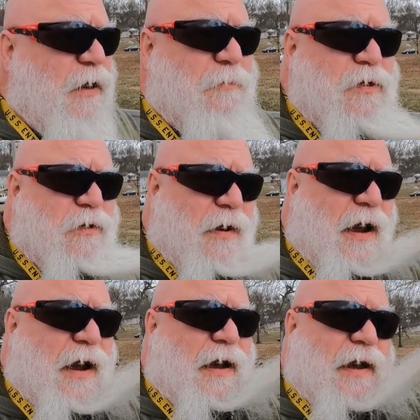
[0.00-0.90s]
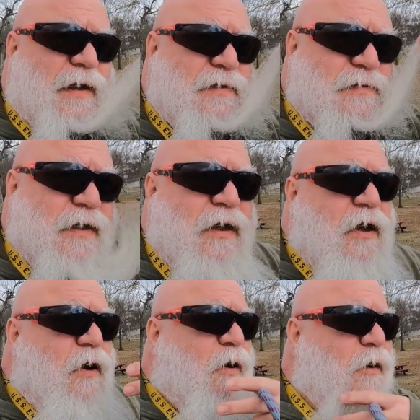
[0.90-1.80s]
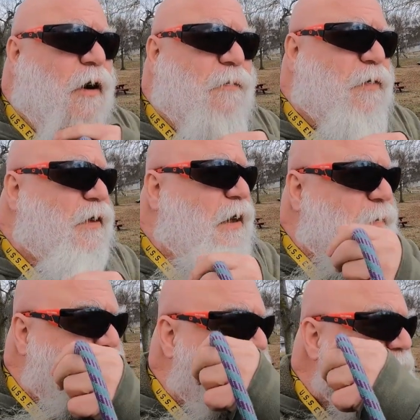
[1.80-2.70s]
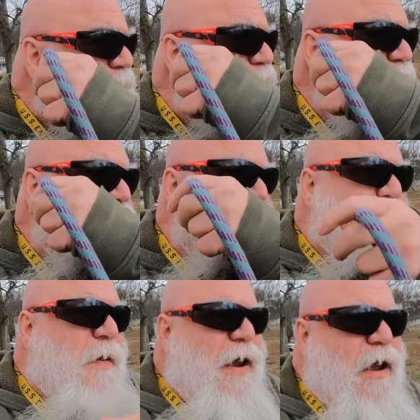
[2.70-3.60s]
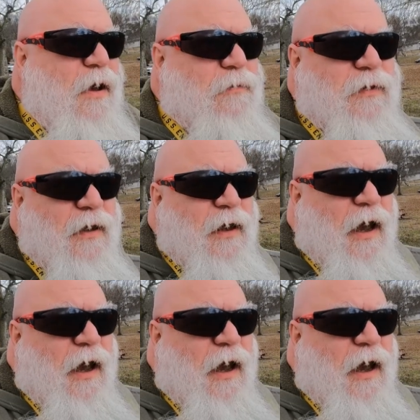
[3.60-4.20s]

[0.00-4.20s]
get up in your eyes or ever get up, you know, in your mouth?